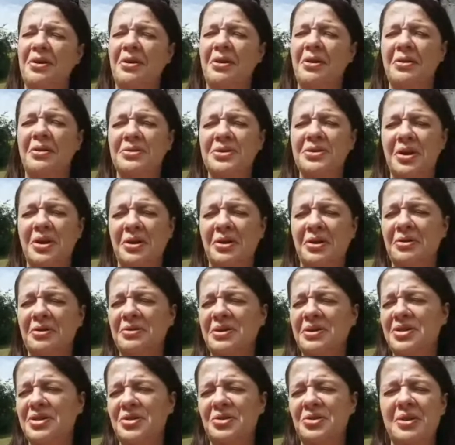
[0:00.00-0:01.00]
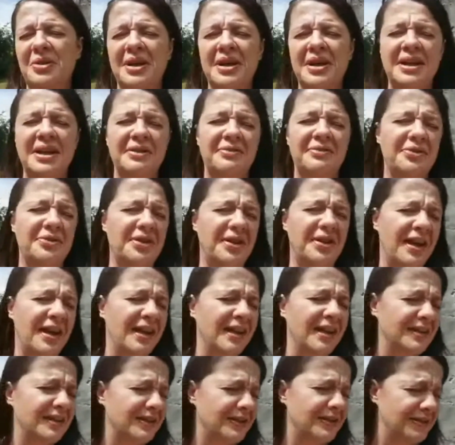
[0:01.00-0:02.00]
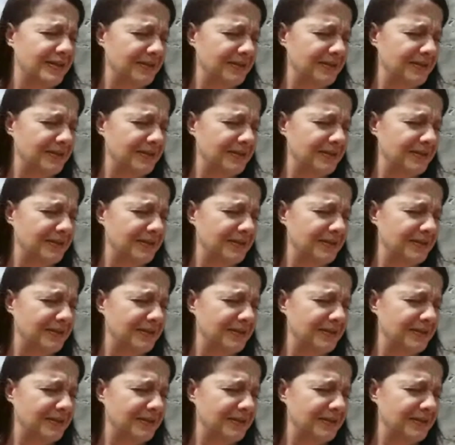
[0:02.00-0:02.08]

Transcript: oh no, it's too early for that.